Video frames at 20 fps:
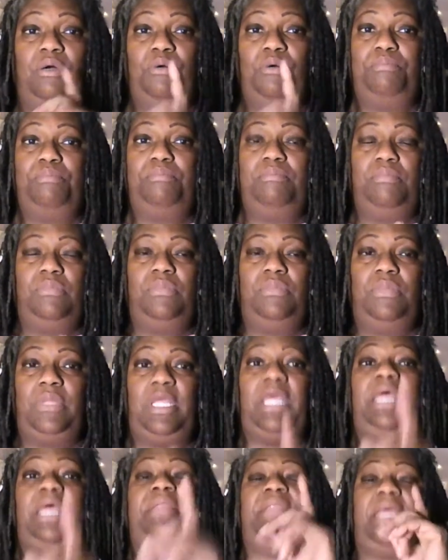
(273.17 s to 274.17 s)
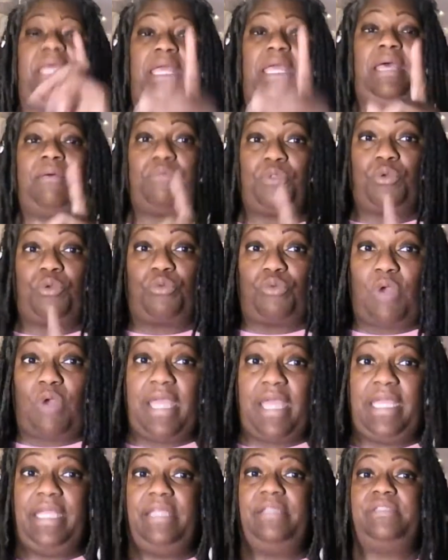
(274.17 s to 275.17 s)
uh, and they have the
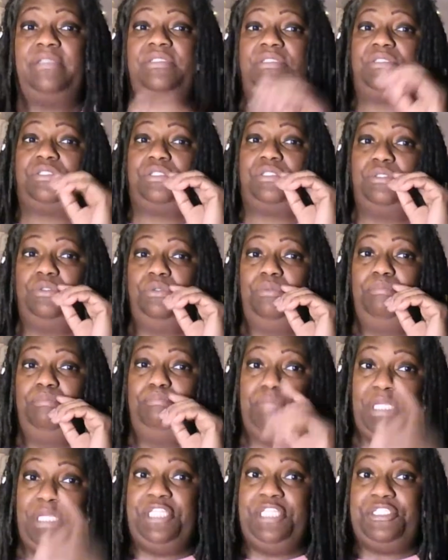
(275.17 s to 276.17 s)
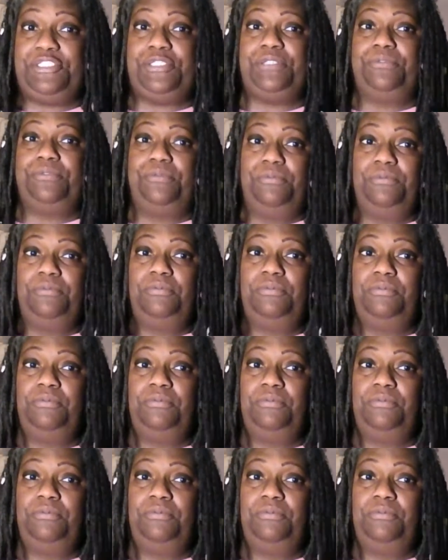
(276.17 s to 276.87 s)
right to beat you.